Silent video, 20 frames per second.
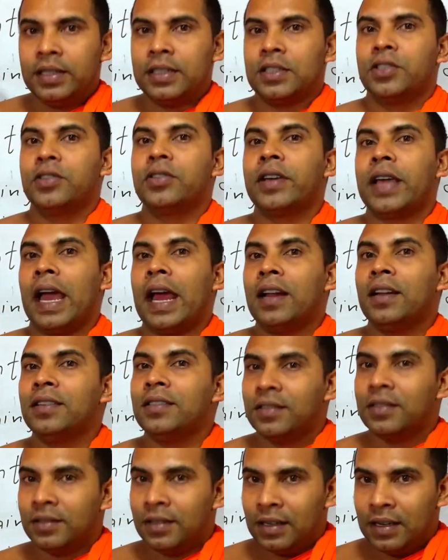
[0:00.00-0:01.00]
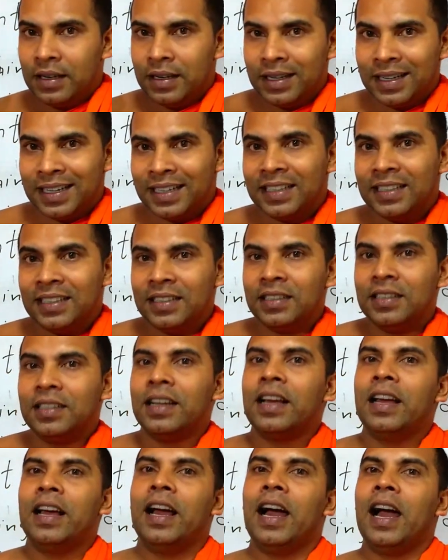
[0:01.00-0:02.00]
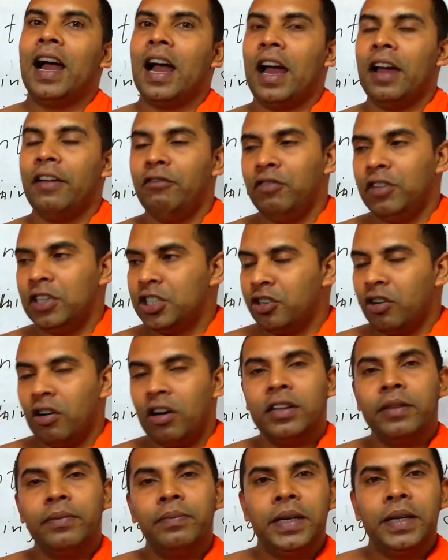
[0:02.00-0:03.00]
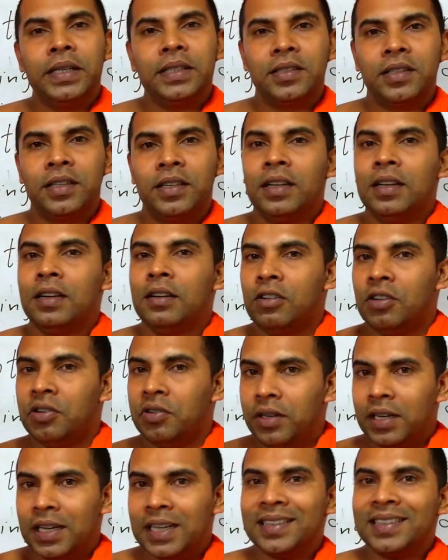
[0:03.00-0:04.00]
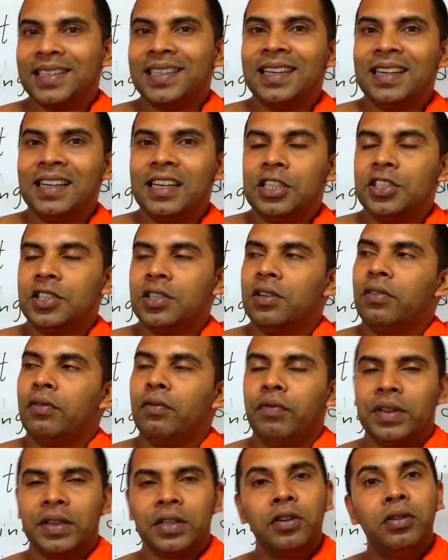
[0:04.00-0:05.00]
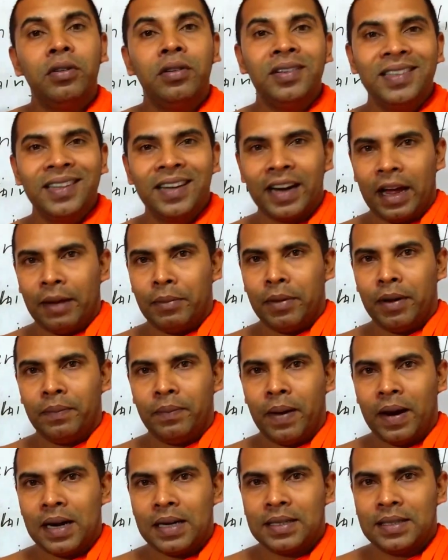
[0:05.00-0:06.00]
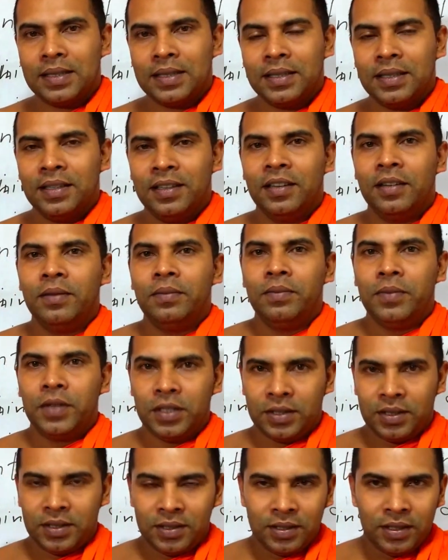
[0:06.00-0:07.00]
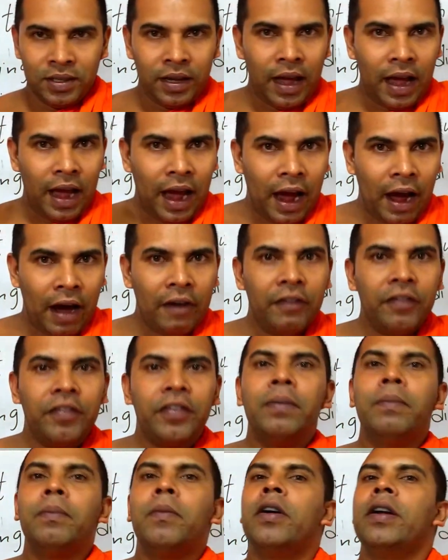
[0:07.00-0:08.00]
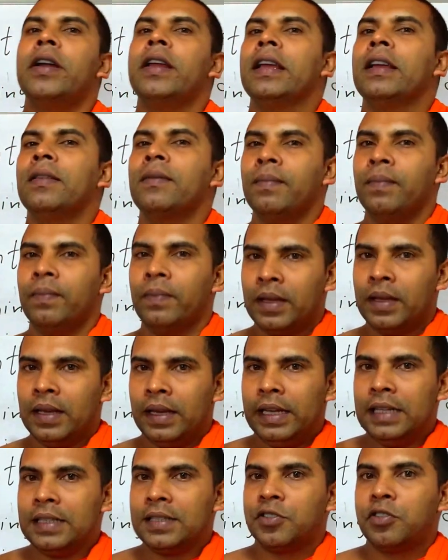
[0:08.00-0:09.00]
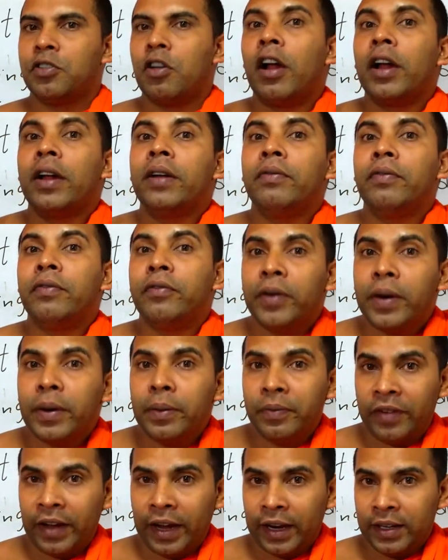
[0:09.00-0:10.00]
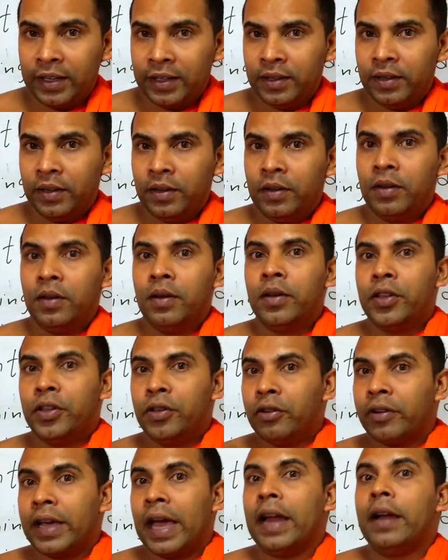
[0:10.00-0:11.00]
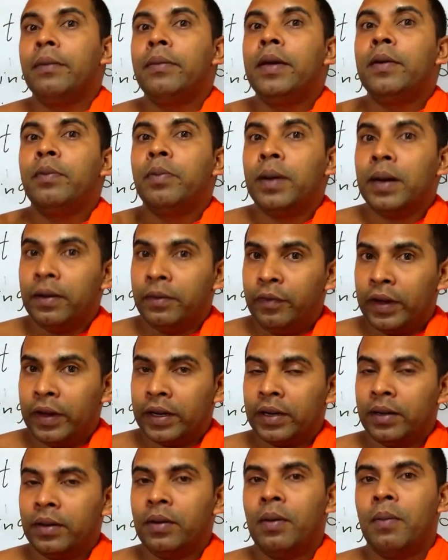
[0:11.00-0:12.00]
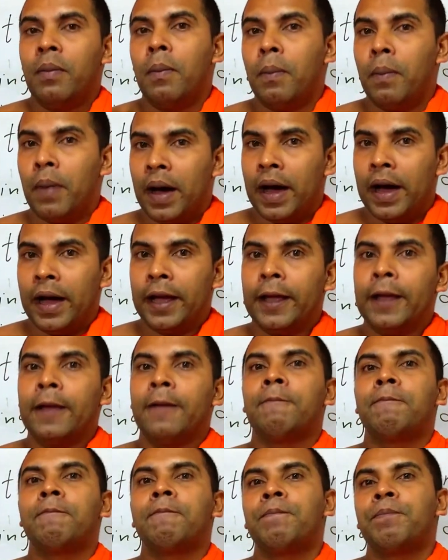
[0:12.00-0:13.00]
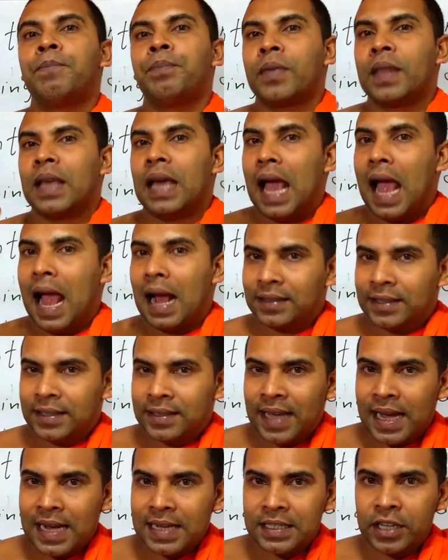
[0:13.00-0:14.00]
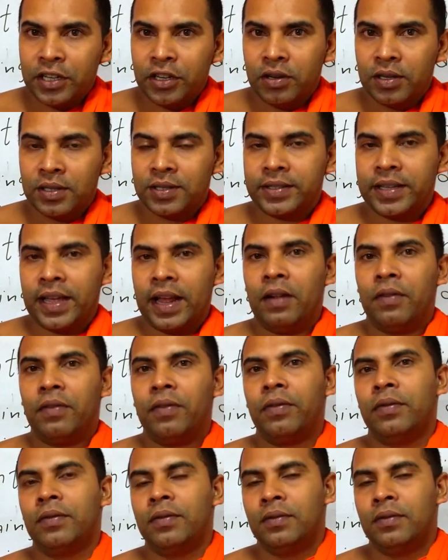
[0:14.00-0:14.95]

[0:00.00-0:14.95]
Yes, you can learn. I wish you all the best. Learn the English with good grammar parts, because everybody is not perfect. You can be perfect by exercising yourself,